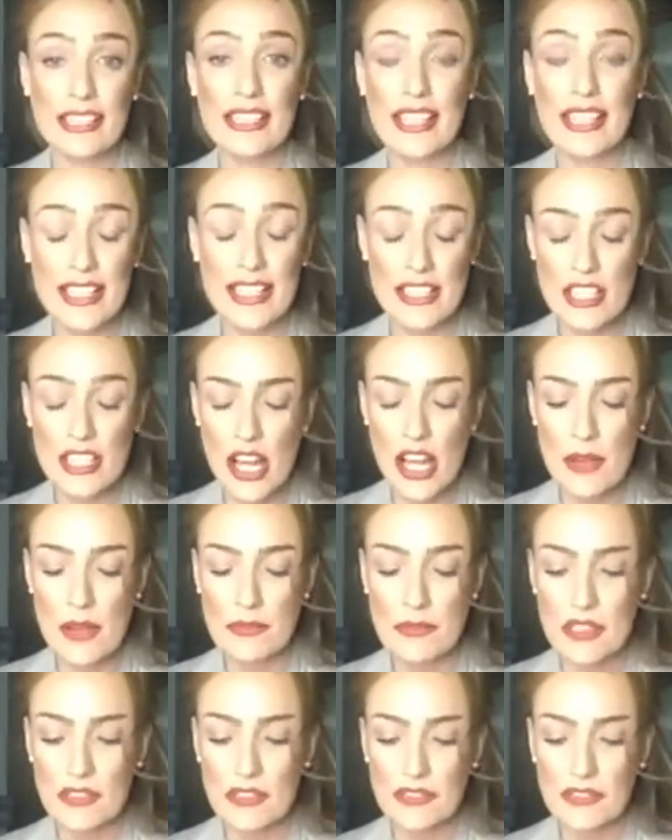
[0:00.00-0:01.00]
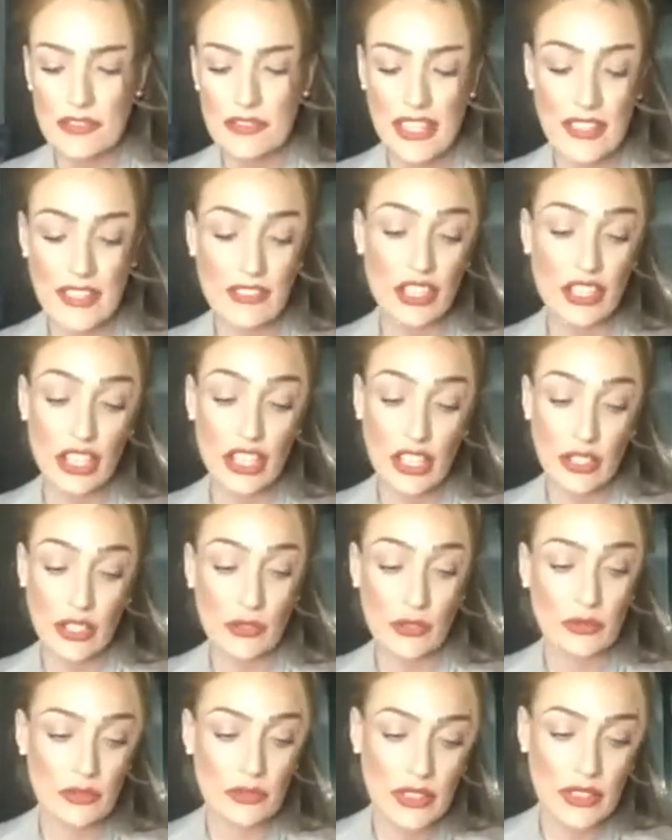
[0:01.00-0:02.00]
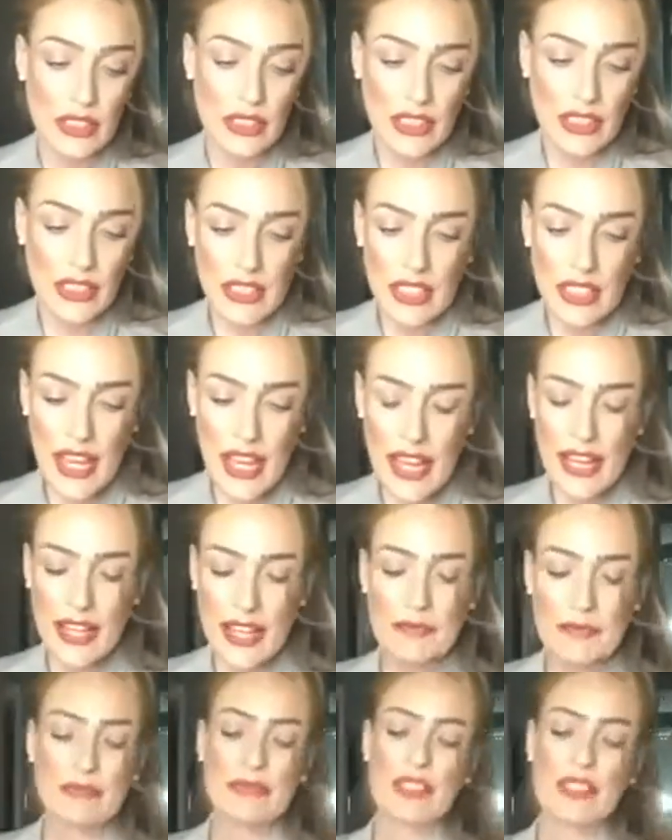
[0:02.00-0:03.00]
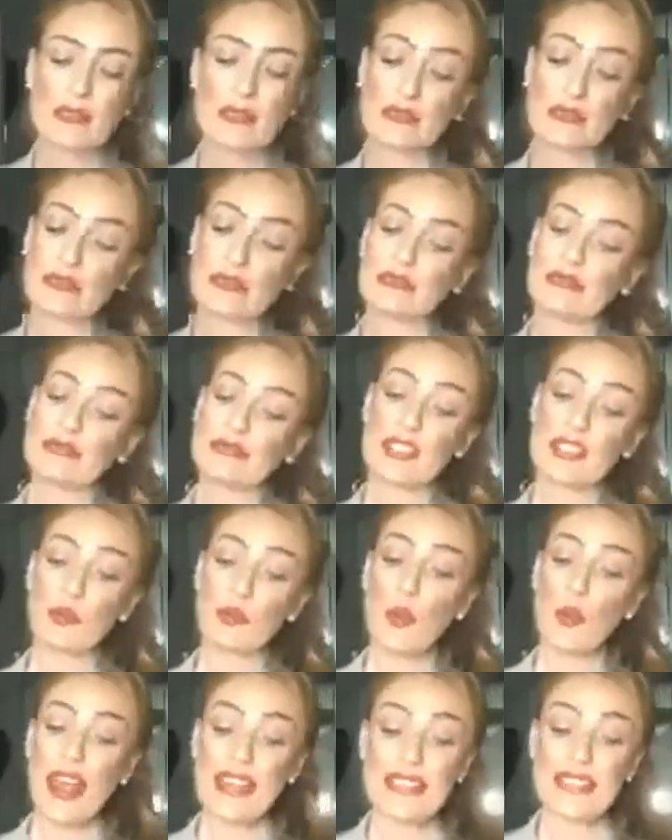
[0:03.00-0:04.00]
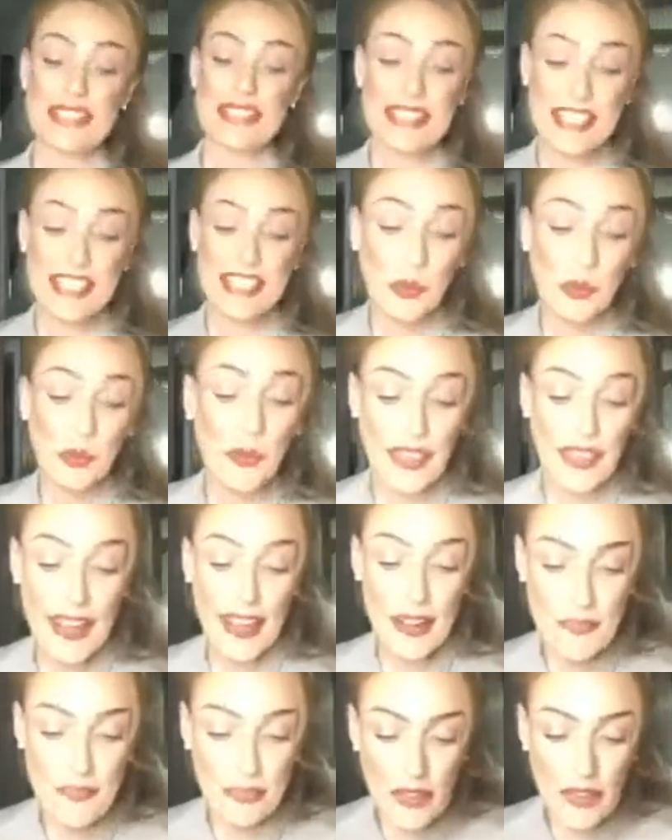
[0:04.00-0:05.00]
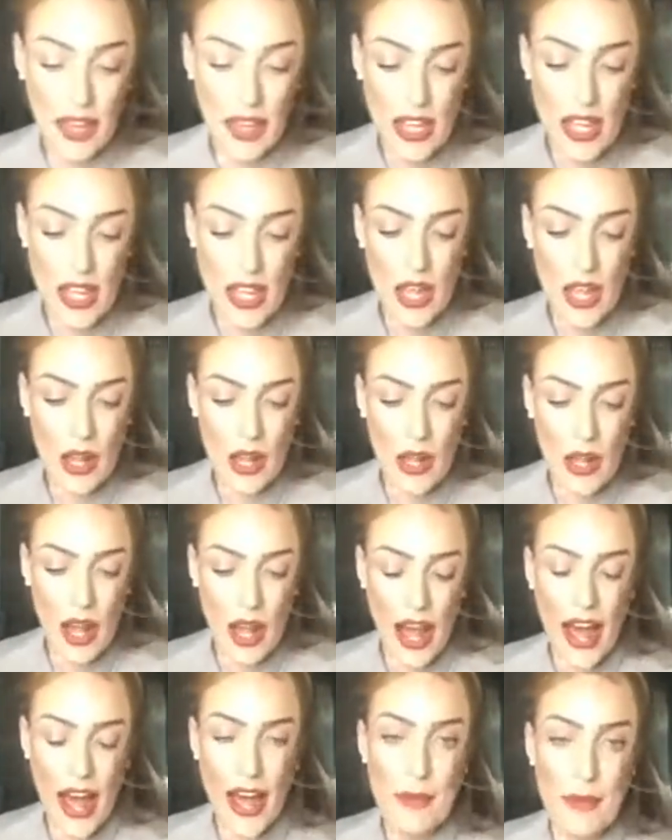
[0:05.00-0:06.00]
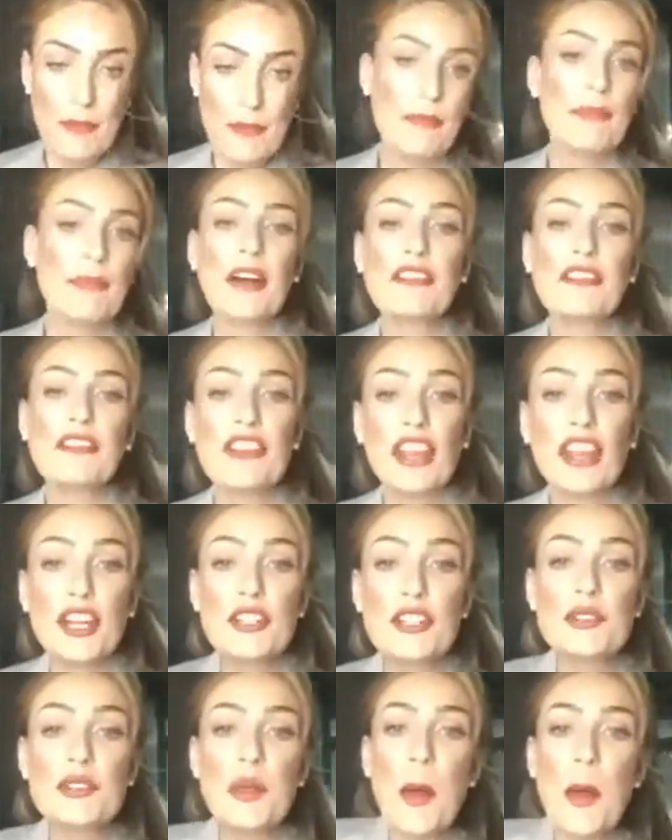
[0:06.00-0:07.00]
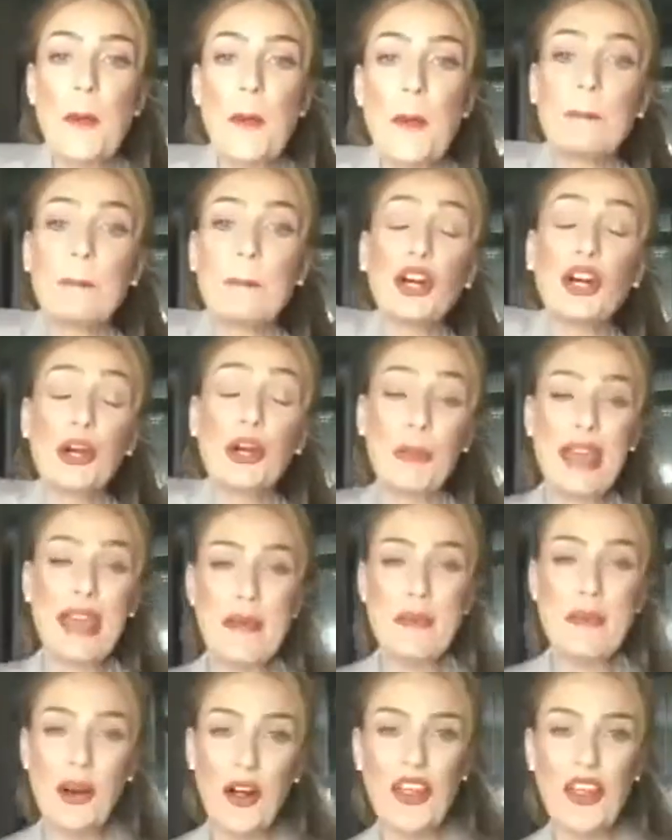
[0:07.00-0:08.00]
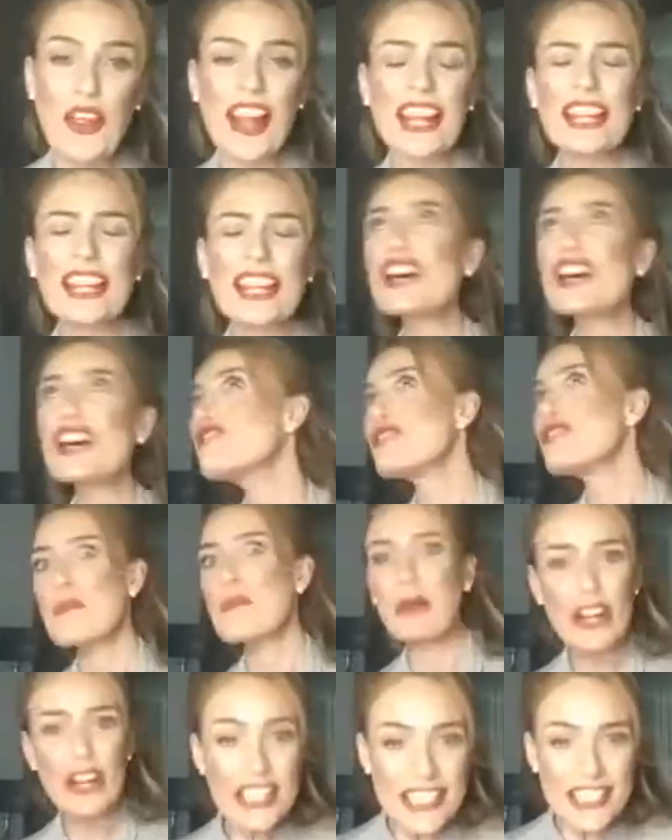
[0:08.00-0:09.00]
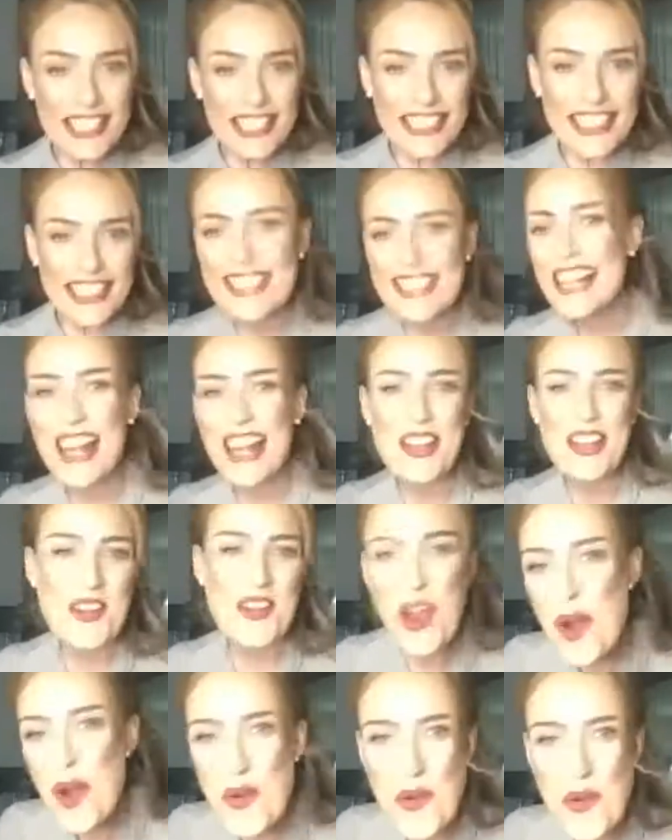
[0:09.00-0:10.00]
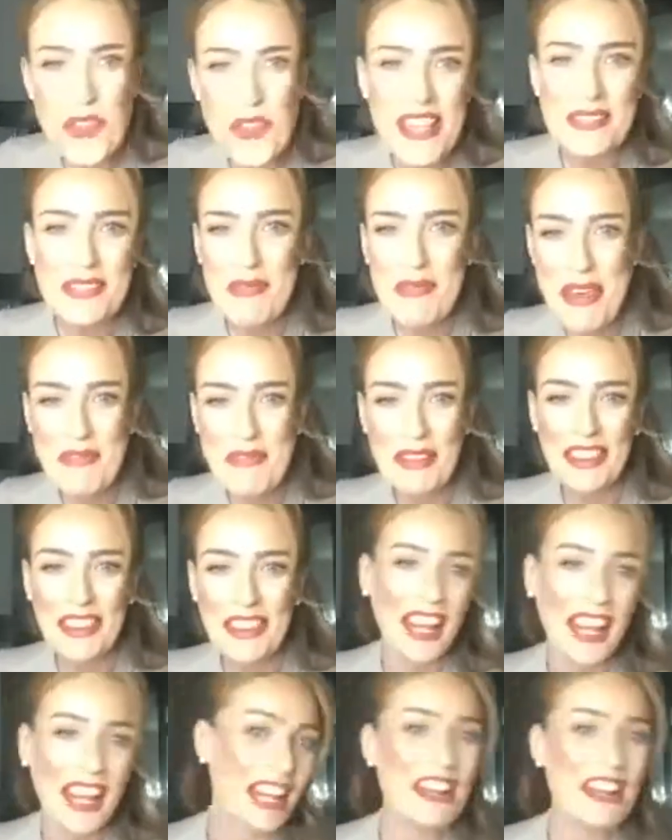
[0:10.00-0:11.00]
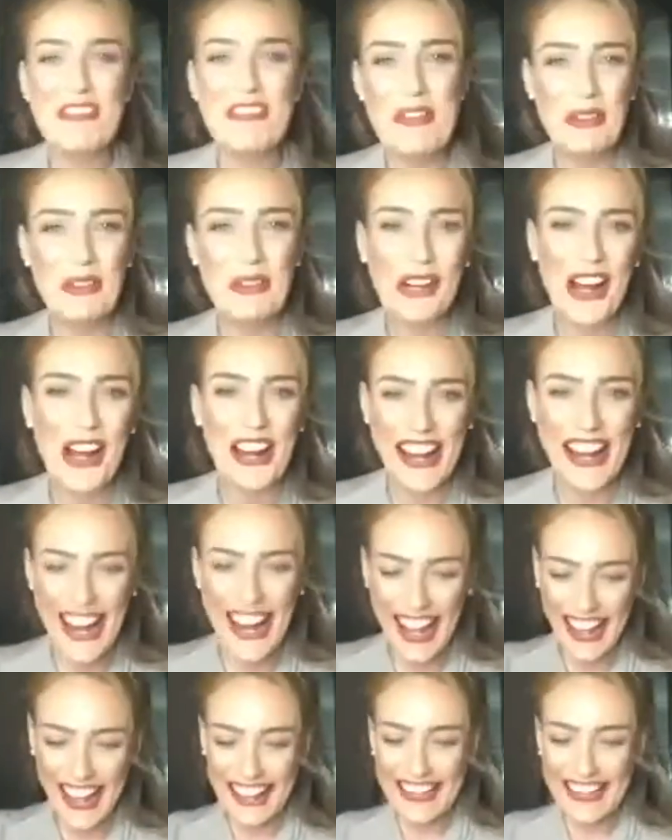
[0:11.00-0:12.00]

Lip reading: in terms of giving you some ways to deal with it. But for those book people that love a book, because I know these people that love a book on here,